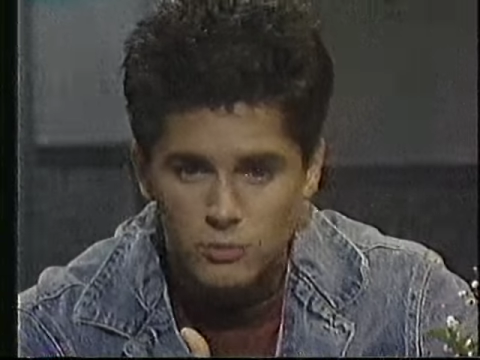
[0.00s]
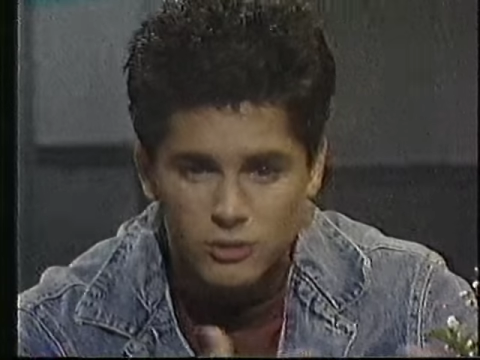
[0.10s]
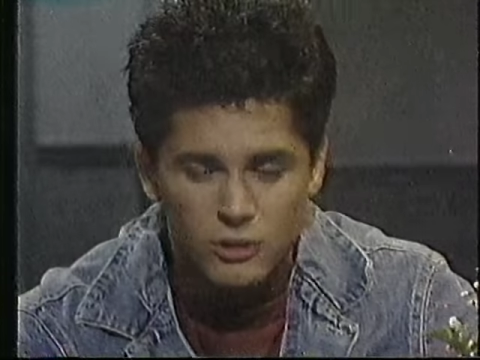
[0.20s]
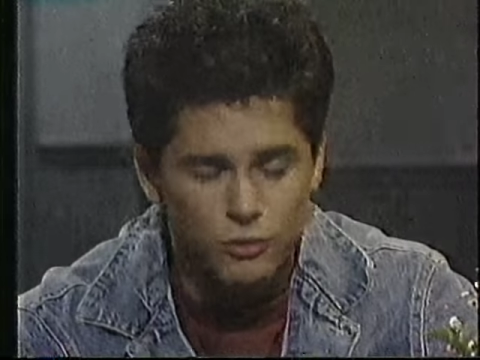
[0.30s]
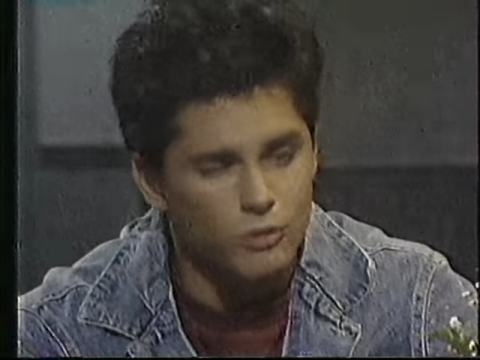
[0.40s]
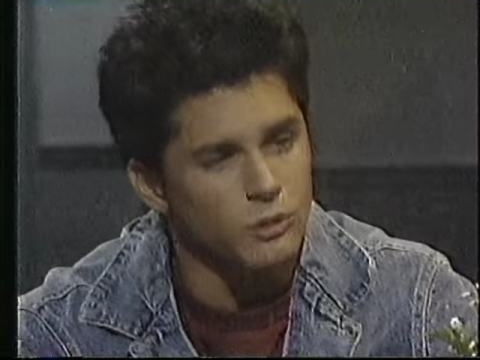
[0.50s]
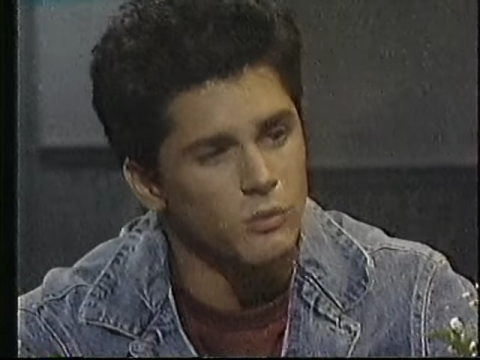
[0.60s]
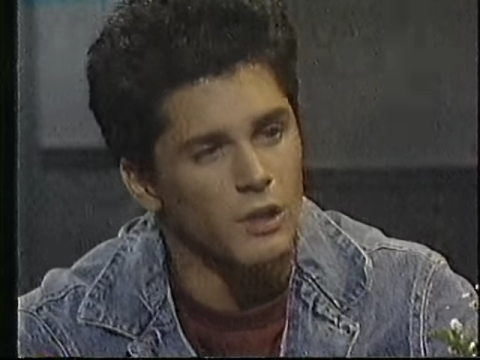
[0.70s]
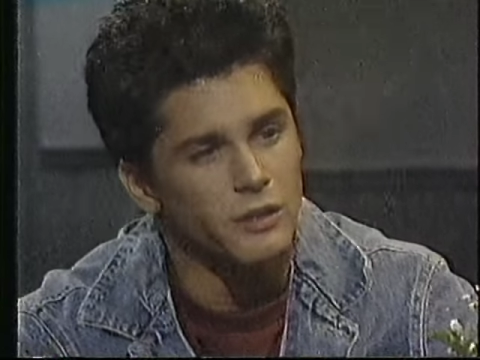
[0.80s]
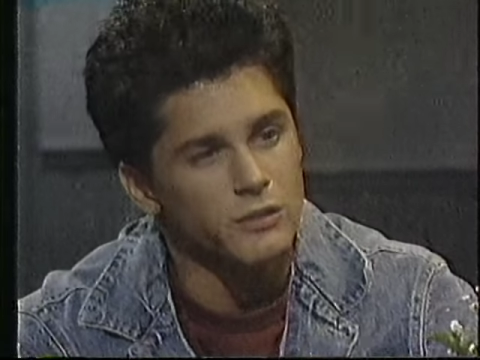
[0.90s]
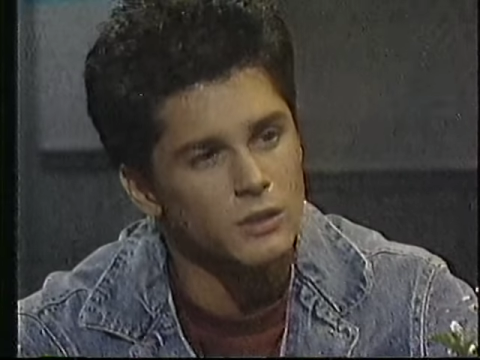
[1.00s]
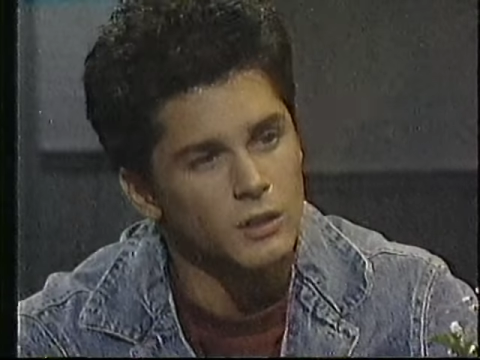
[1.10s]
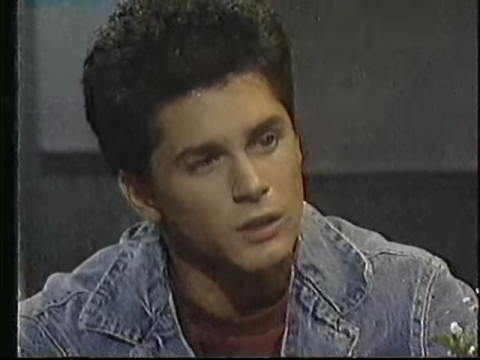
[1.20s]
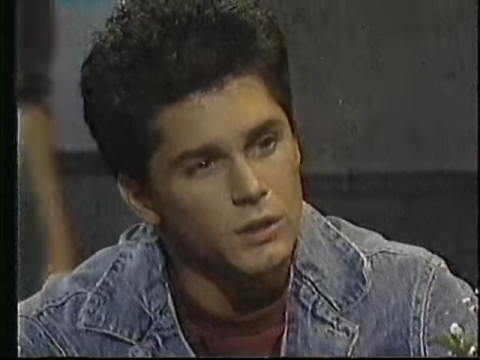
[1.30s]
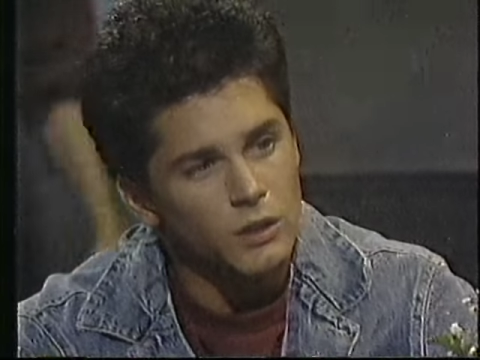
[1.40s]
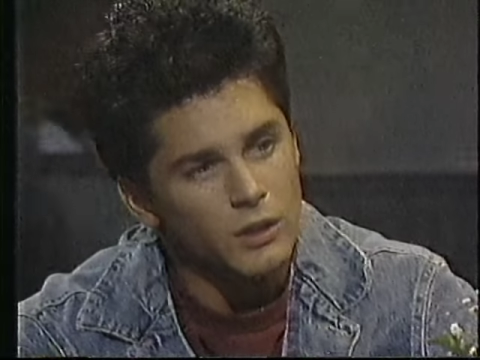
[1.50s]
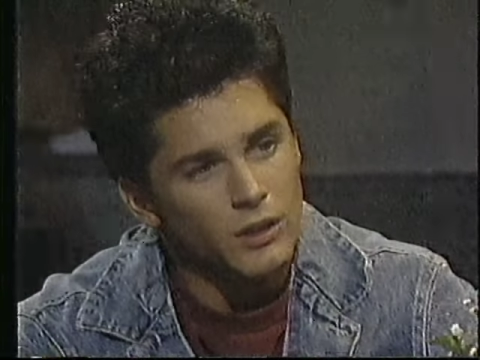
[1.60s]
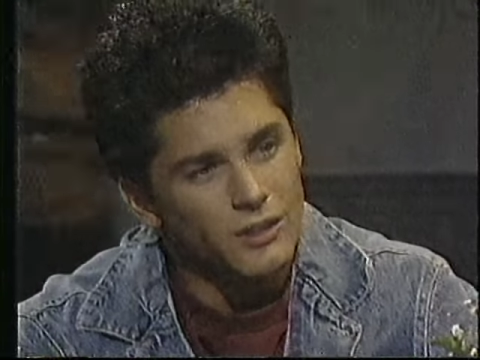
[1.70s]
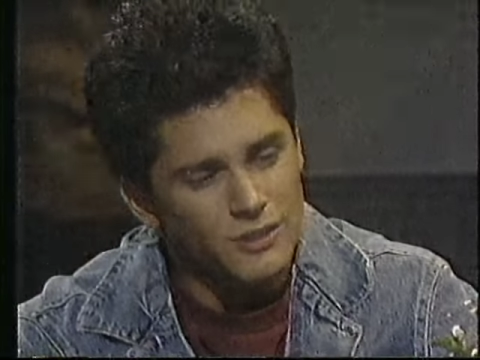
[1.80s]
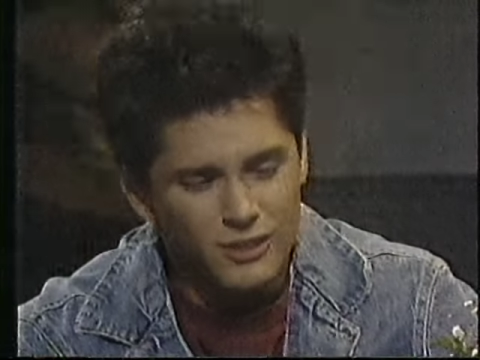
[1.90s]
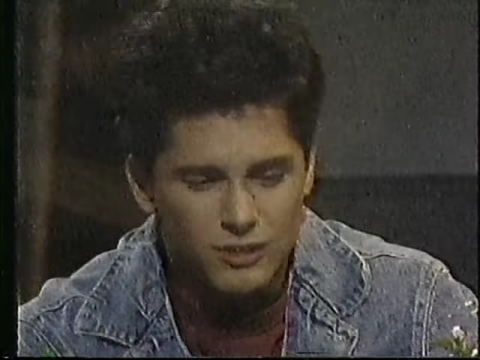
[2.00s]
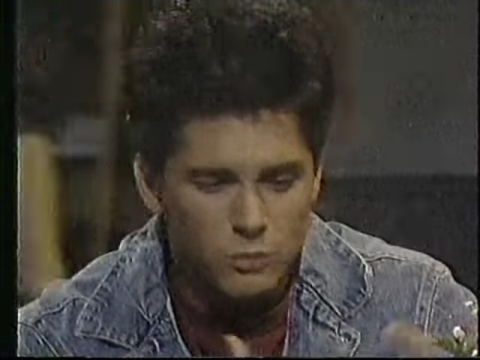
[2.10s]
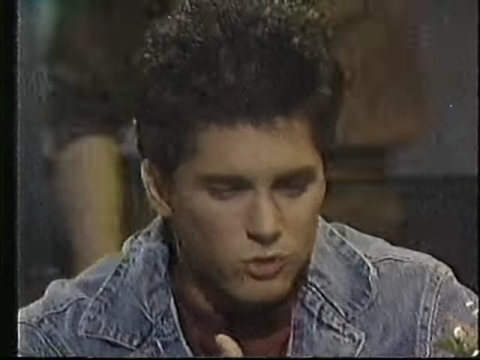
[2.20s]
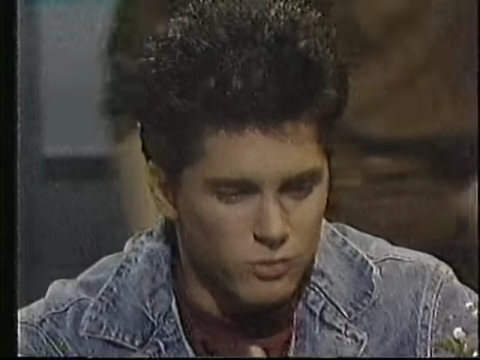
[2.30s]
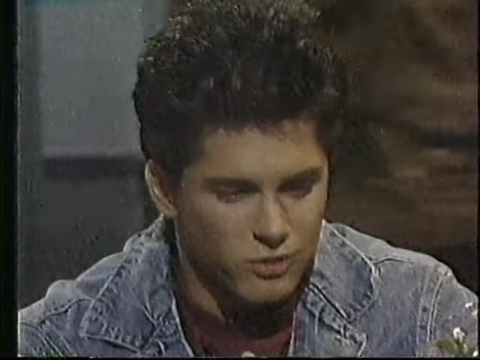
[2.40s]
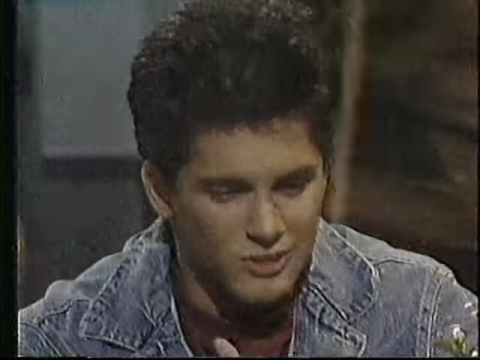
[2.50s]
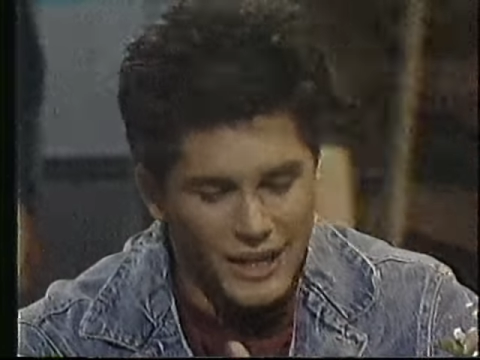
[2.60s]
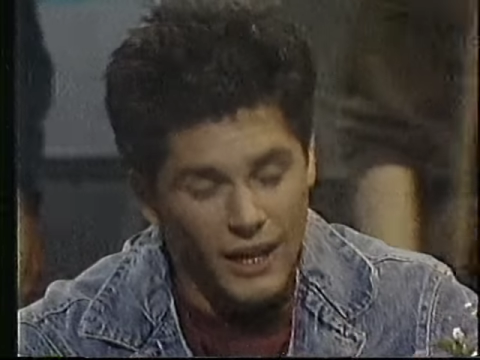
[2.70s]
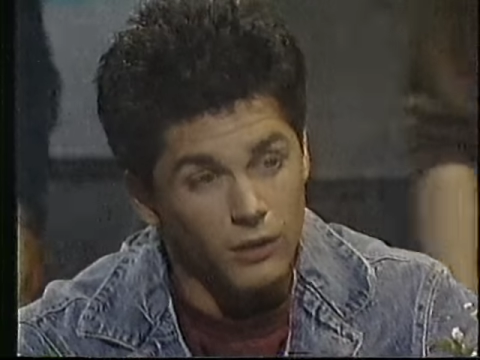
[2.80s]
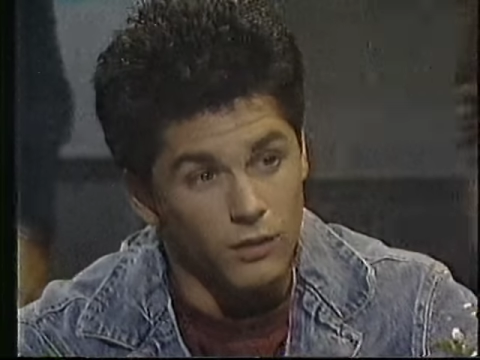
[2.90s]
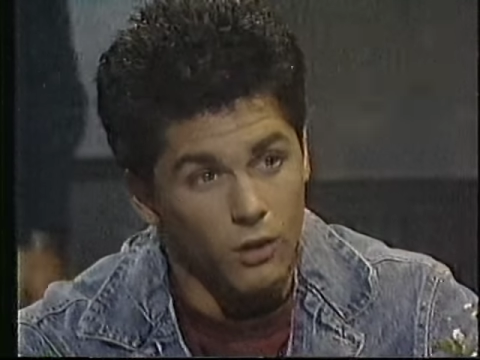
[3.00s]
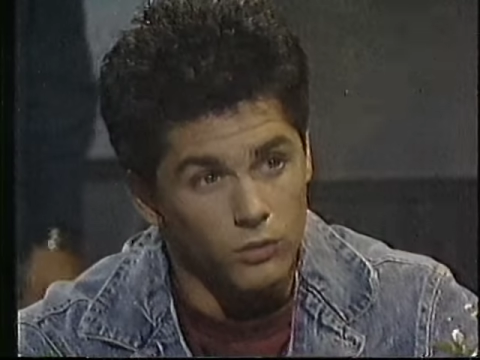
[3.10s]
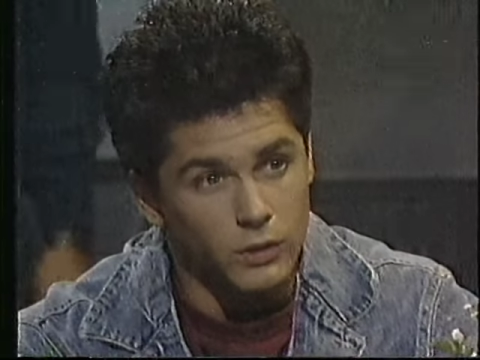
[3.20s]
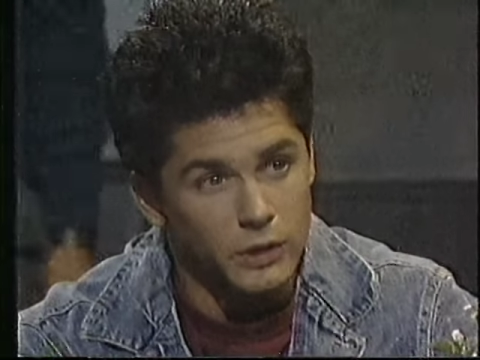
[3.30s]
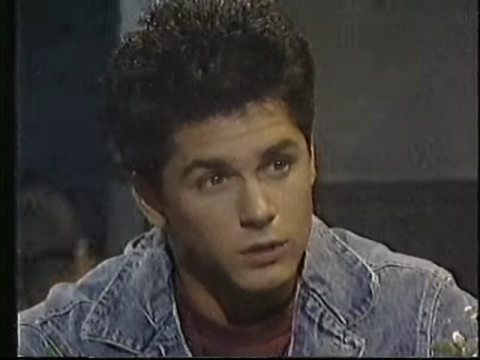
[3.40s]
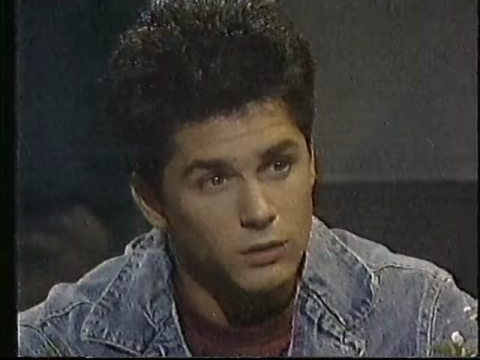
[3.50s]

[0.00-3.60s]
wish I knew who she was. She seems so sad and lonely.